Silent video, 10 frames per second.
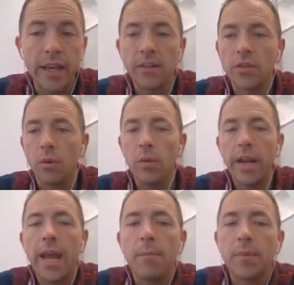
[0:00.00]
a. So
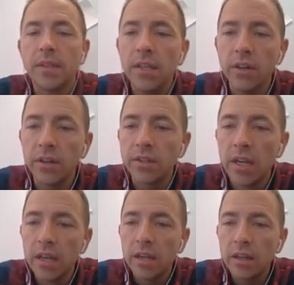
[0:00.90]
what happens here is
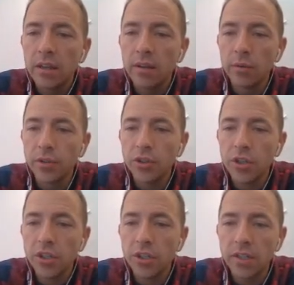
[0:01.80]
the
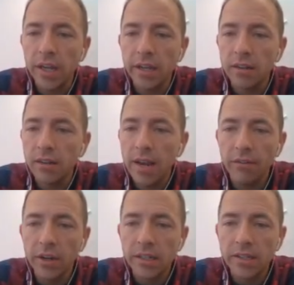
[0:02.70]
restriction site
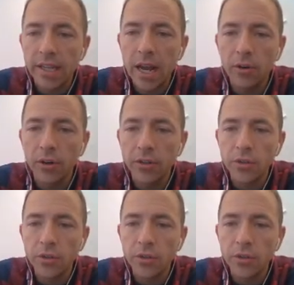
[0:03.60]
never gets encountered.